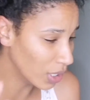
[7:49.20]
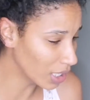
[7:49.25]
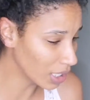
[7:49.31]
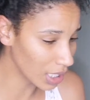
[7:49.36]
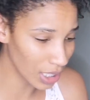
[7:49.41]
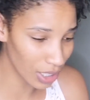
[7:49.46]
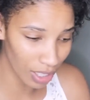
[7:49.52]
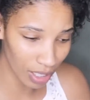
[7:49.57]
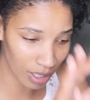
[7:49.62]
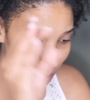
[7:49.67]

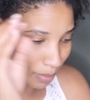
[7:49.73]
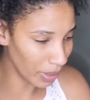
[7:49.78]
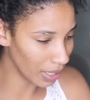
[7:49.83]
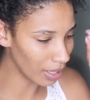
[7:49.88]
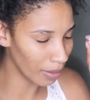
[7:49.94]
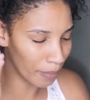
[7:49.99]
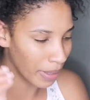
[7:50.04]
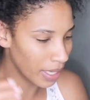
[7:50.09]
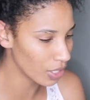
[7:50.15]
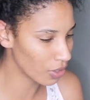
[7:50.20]
is gonna be the
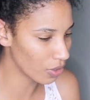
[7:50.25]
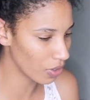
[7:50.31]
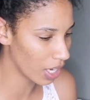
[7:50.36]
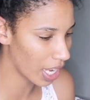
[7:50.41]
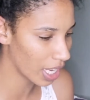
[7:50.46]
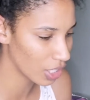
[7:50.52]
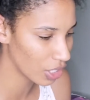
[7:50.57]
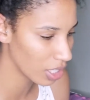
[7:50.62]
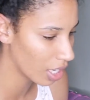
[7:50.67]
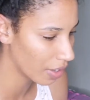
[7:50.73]
best
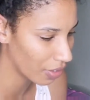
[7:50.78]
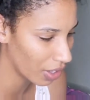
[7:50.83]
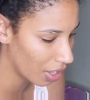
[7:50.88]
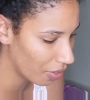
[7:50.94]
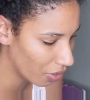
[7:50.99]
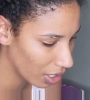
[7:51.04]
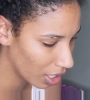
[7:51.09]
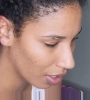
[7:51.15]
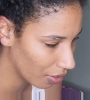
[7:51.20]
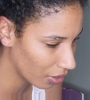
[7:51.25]
reaction I've
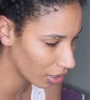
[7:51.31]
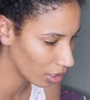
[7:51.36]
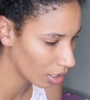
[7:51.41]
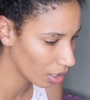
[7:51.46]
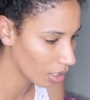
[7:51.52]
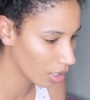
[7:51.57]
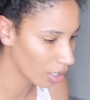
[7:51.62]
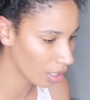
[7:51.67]
ever given.